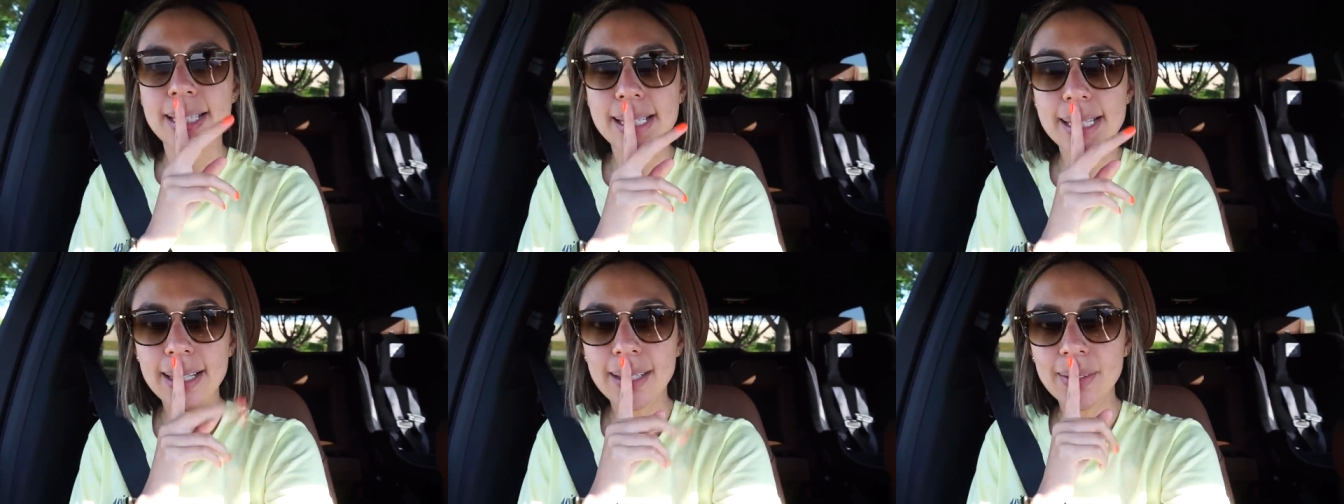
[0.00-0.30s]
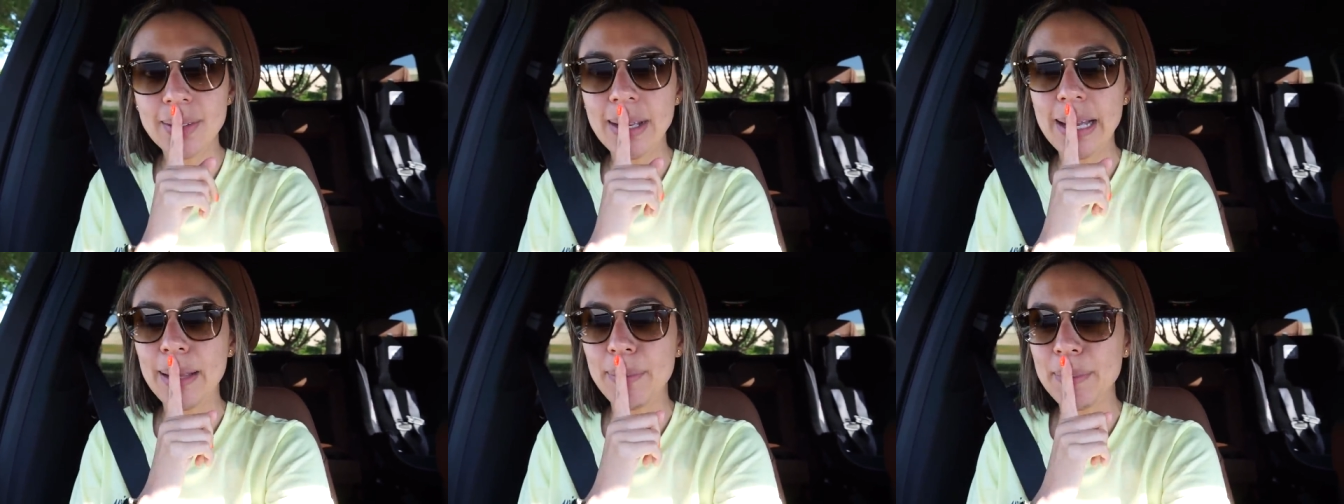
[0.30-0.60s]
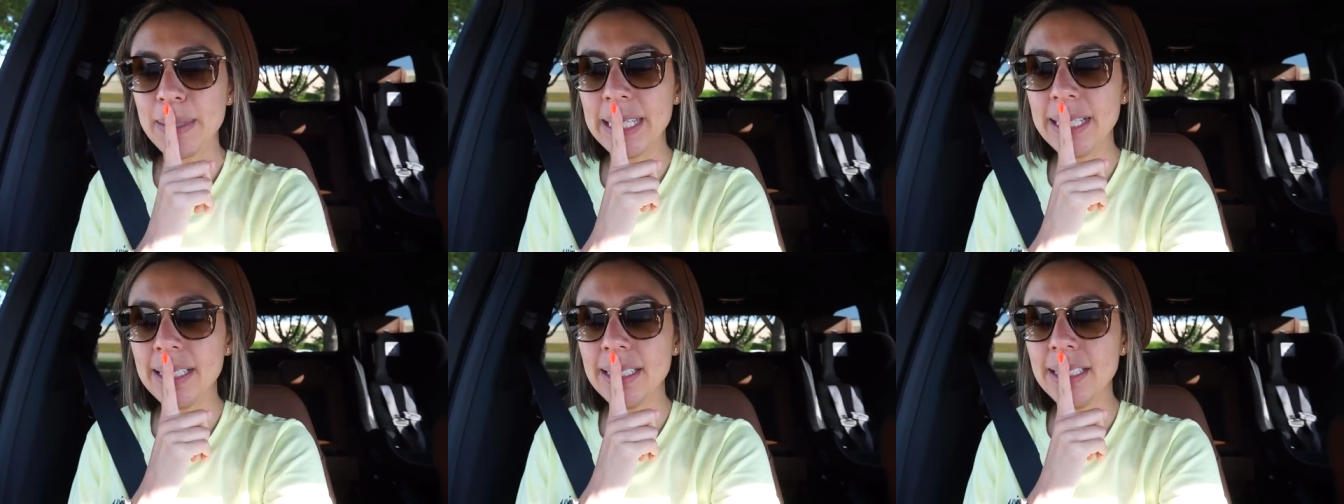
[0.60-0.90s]
So I'm
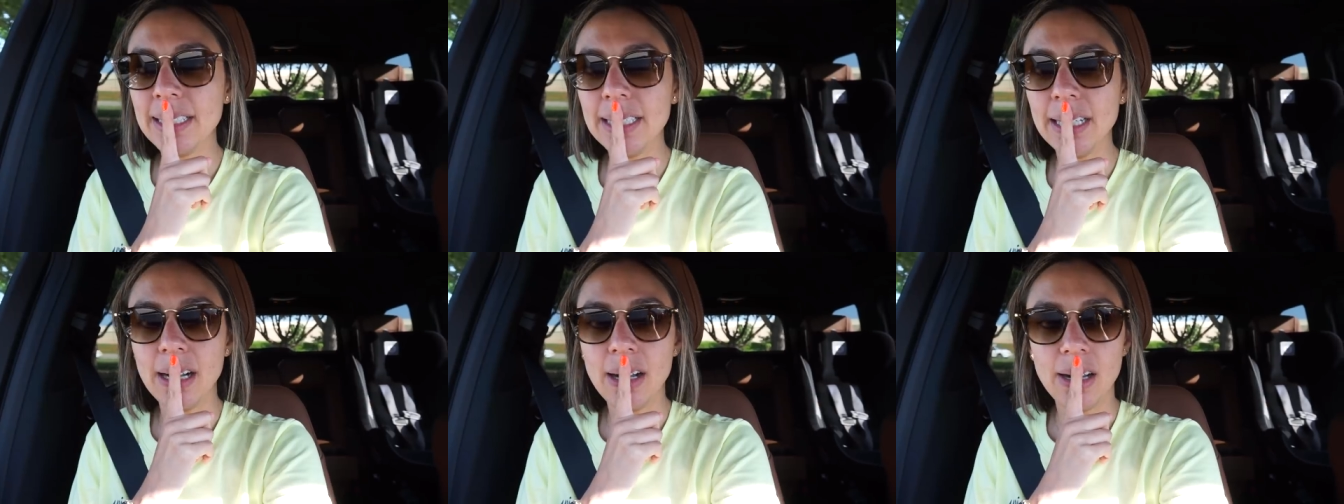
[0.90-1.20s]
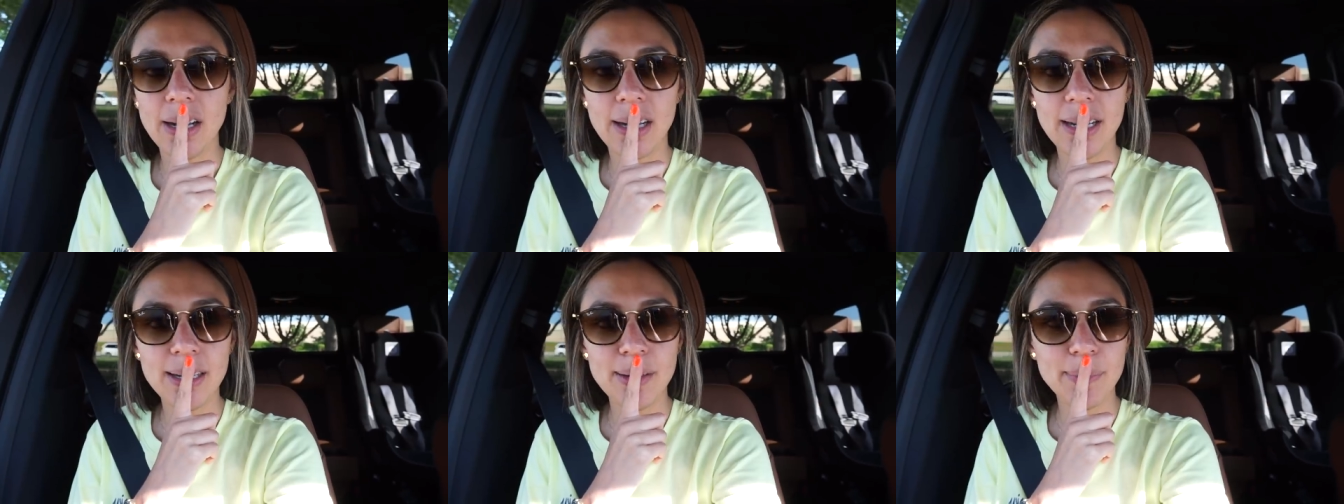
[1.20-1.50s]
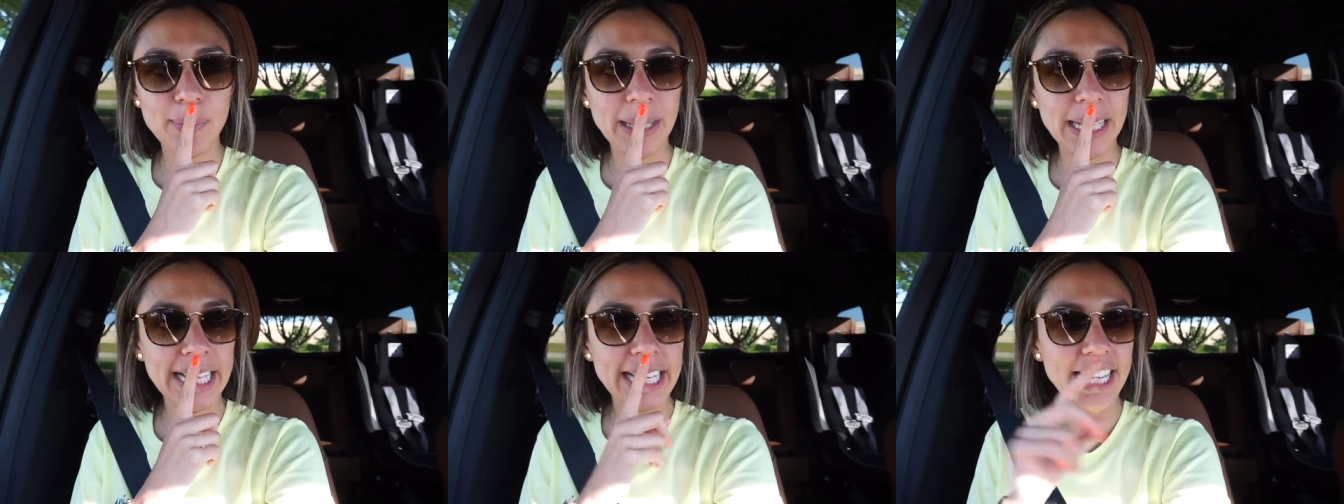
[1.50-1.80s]
here on
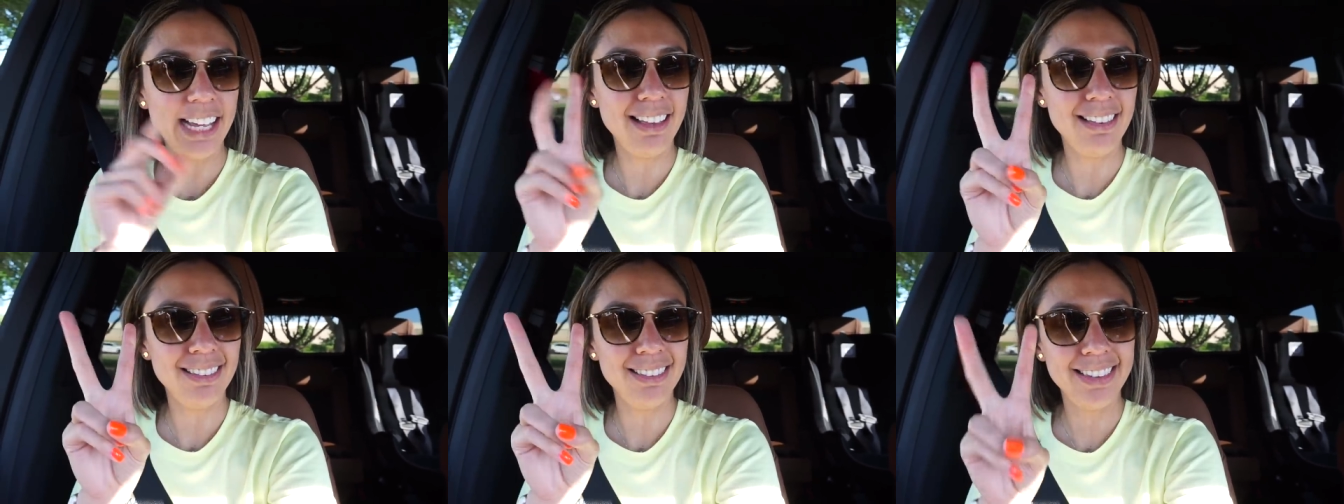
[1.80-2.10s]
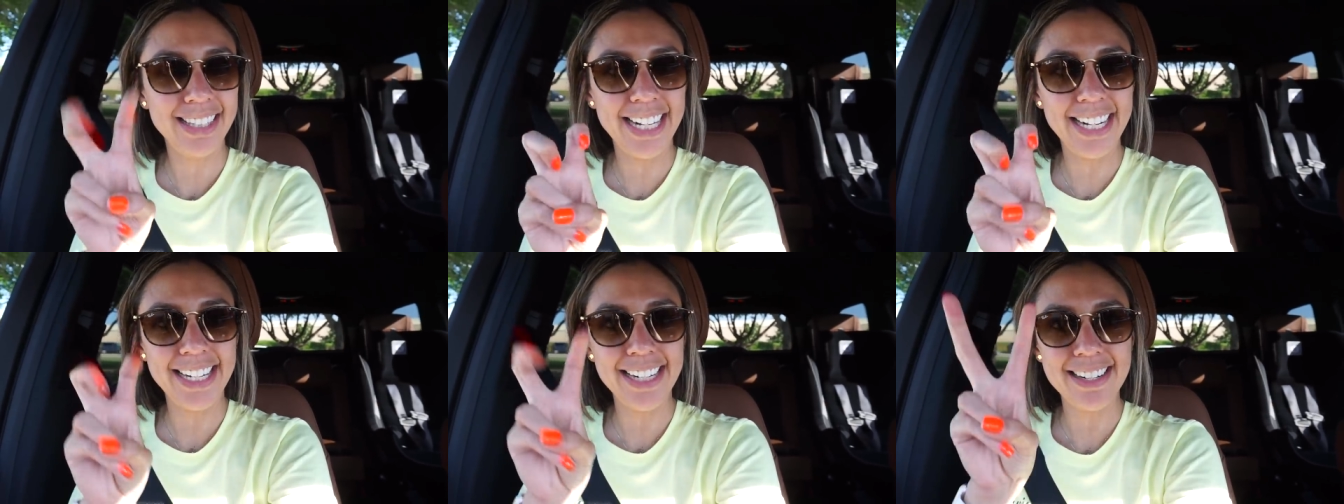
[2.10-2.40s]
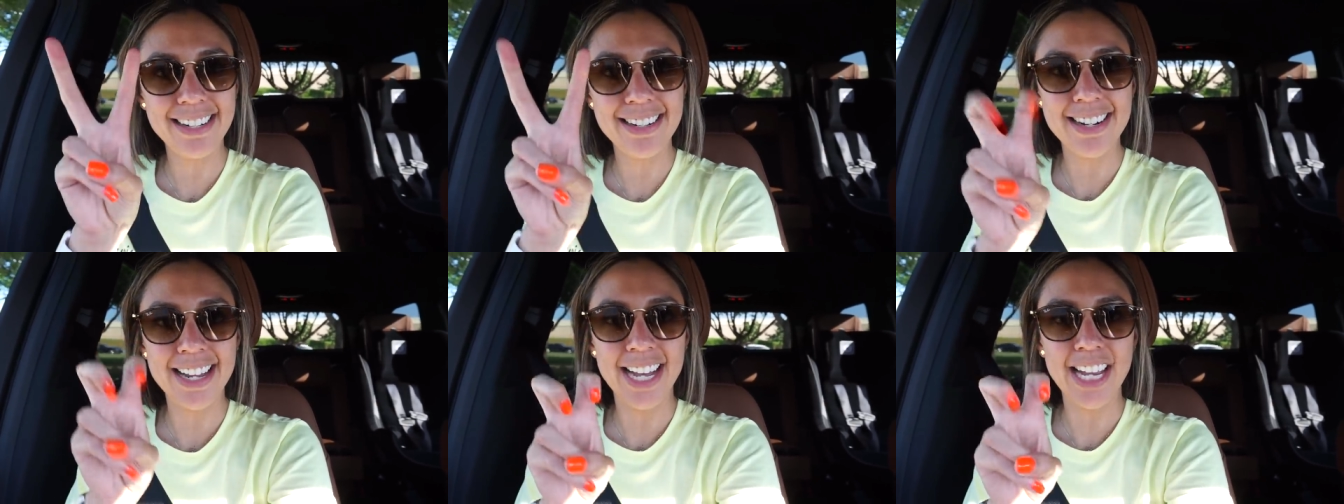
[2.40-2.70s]
my
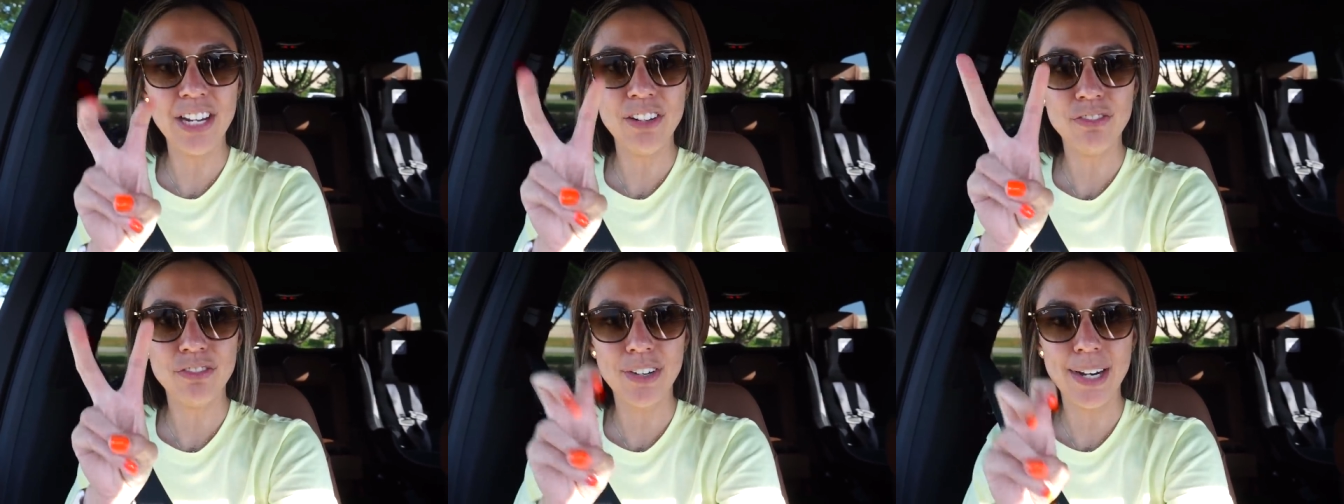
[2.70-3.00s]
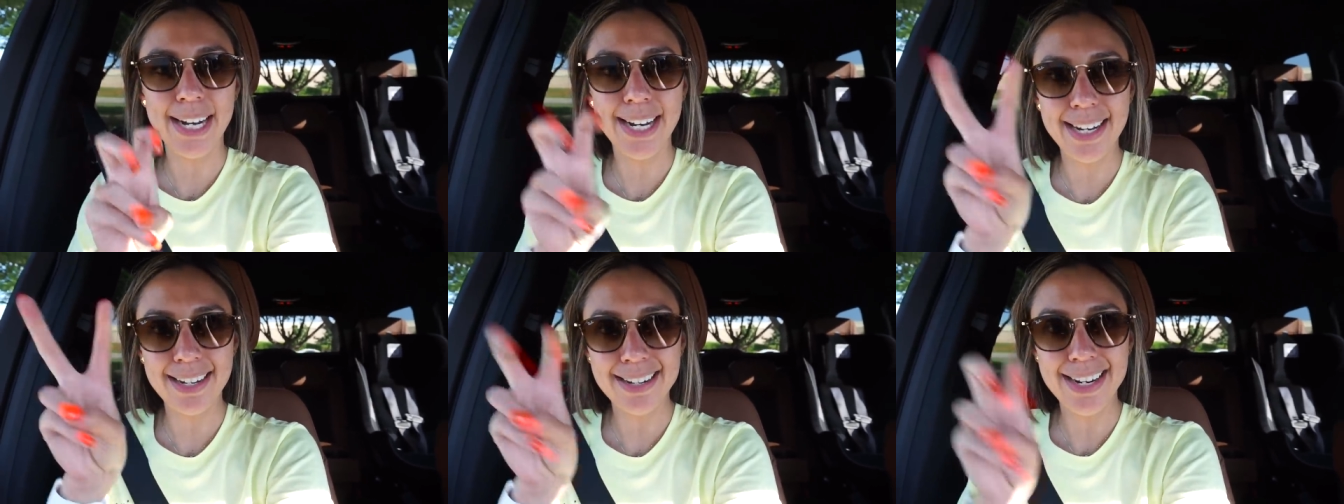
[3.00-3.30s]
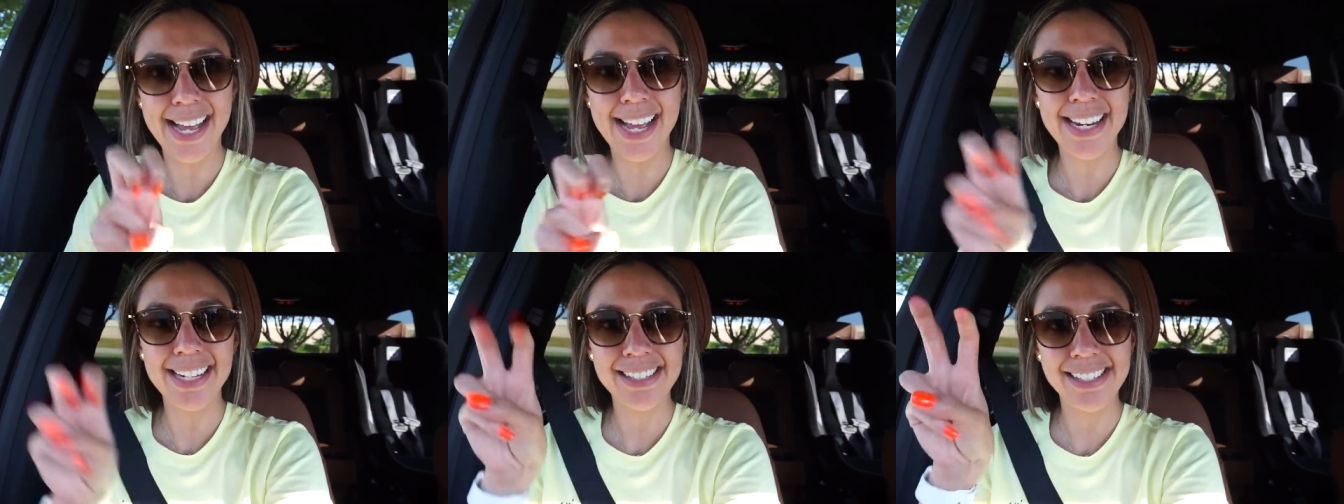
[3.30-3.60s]
late night Friday
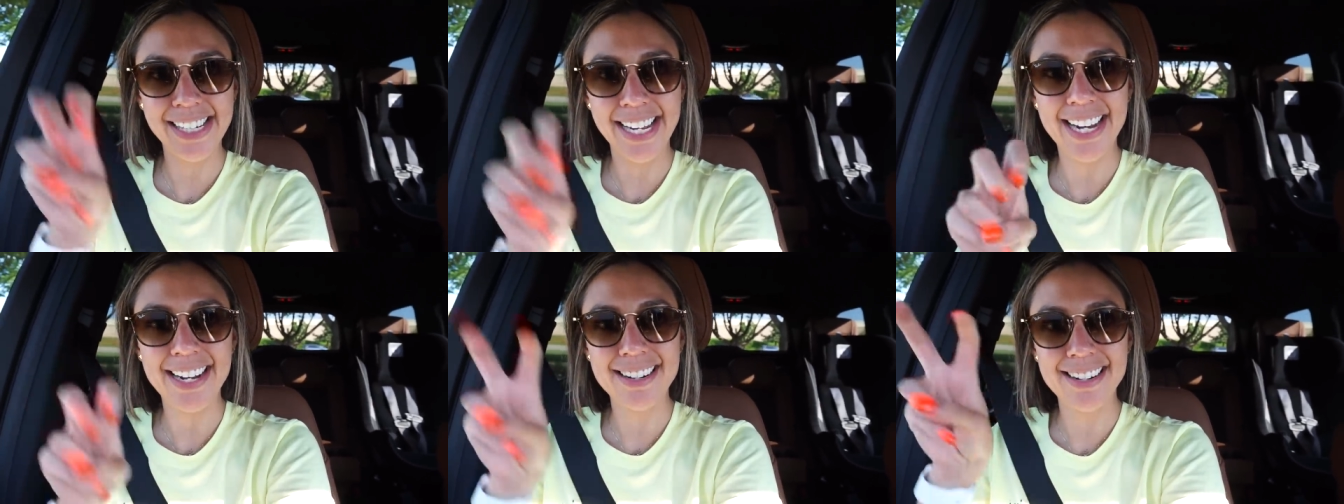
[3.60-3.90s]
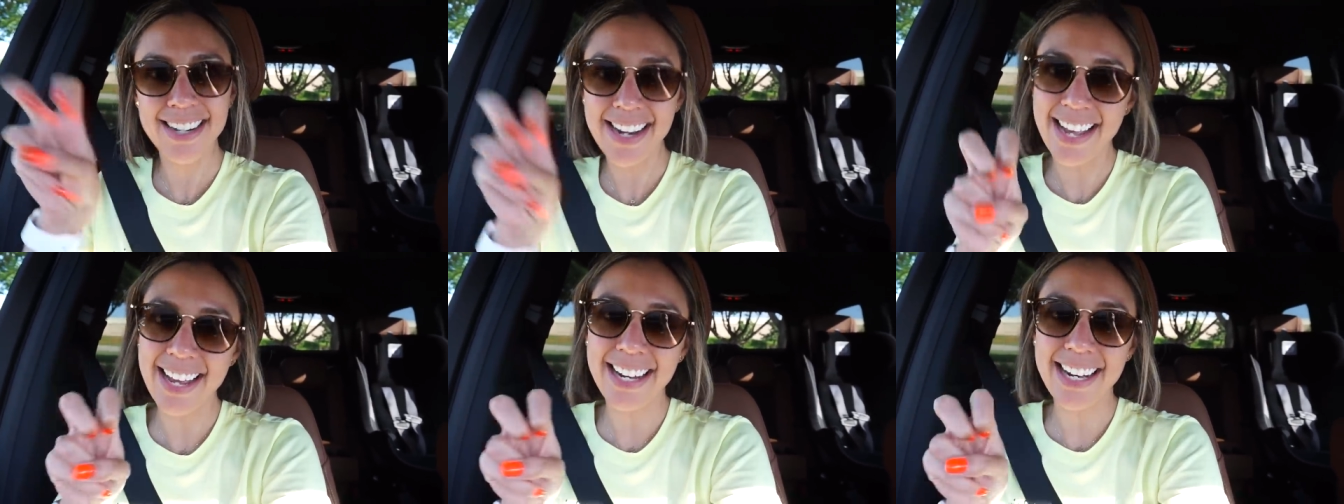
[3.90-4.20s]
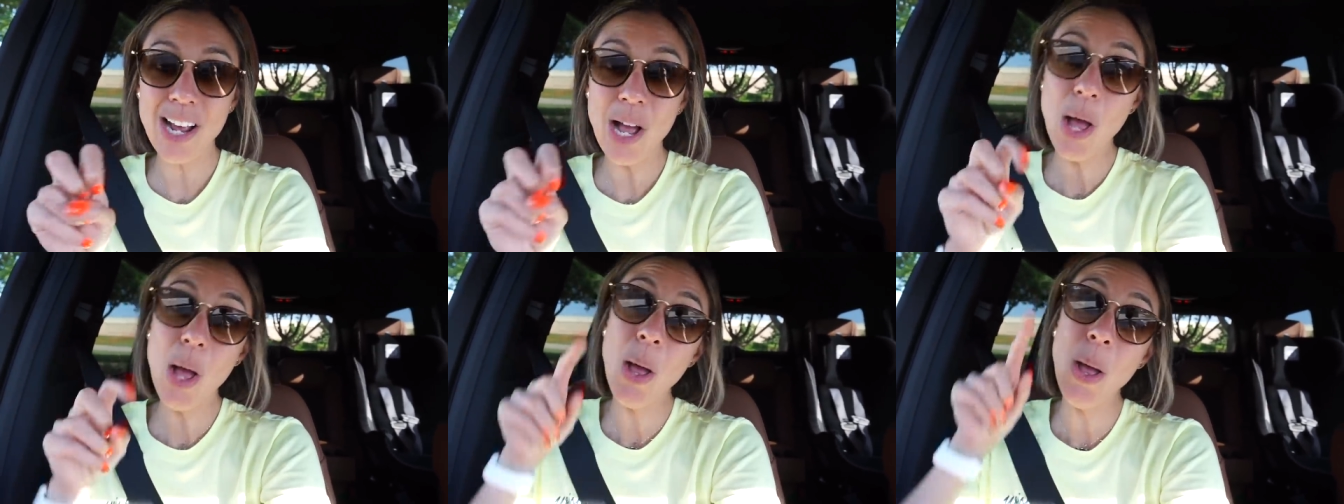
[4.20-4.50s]
night date night.